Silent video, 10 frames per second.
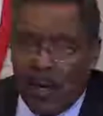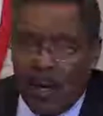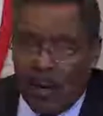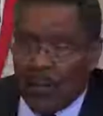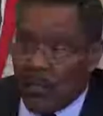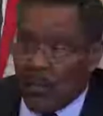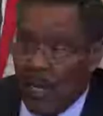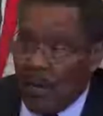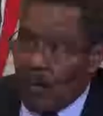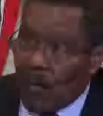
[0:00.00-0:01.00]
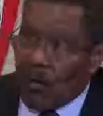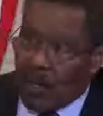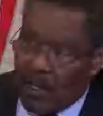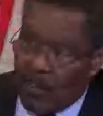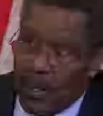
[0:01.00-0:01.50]
Would your game be over?
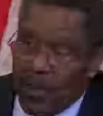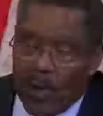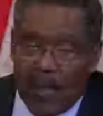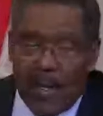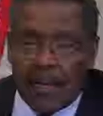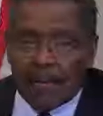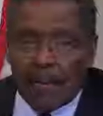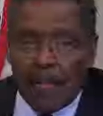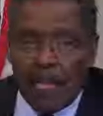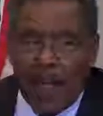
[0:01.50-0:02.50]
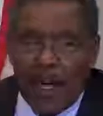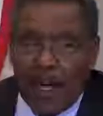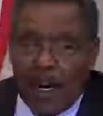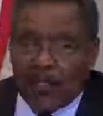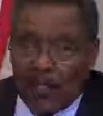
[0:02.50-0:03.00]
Can you be here by then?
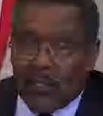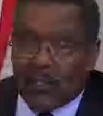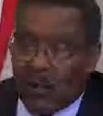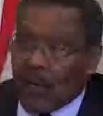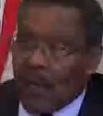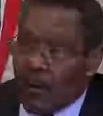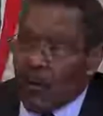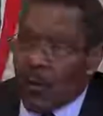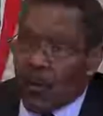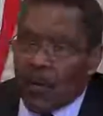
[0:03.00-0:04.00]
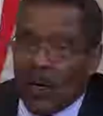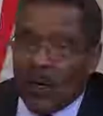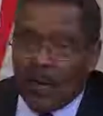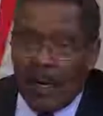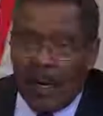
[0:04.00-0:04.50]
And I said, certainly that would work well.